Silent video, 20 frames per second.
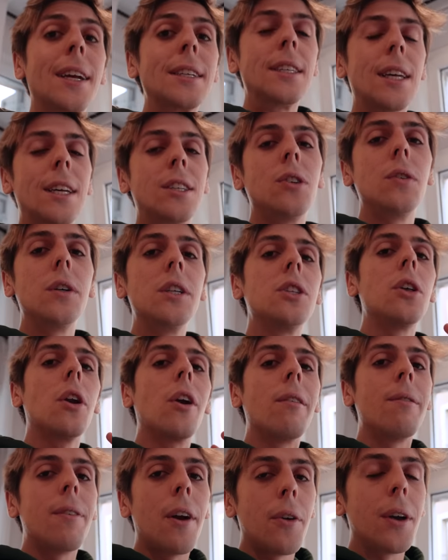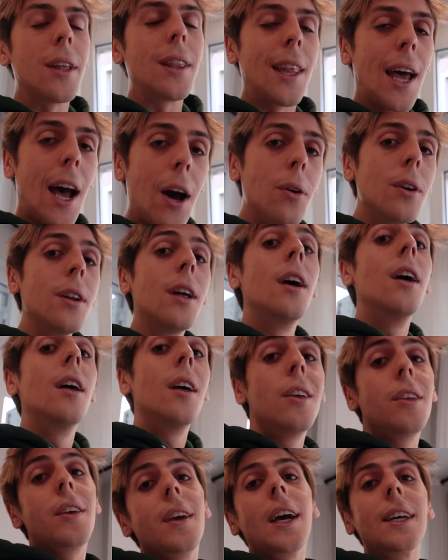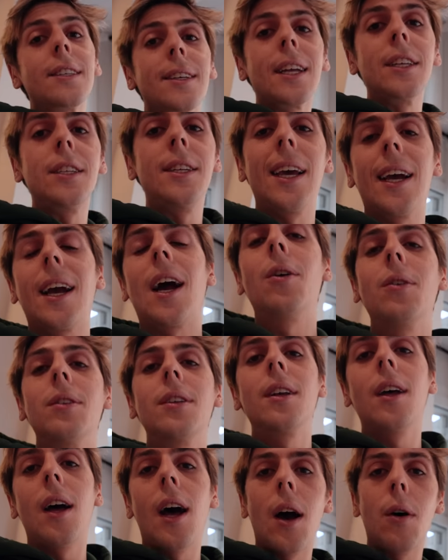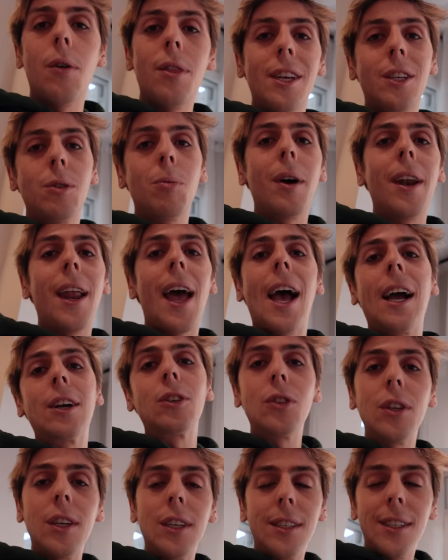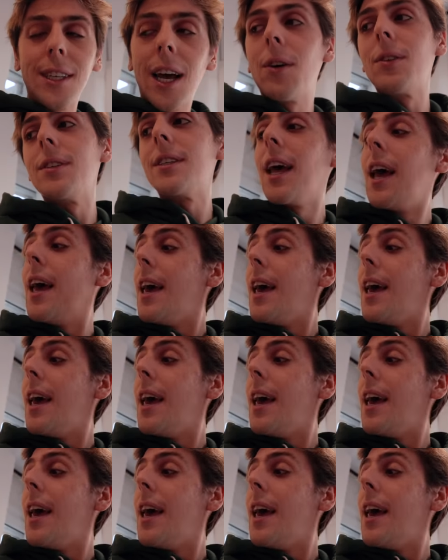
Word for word: accessories that are very loud. You guys can check out how this one actually sounds.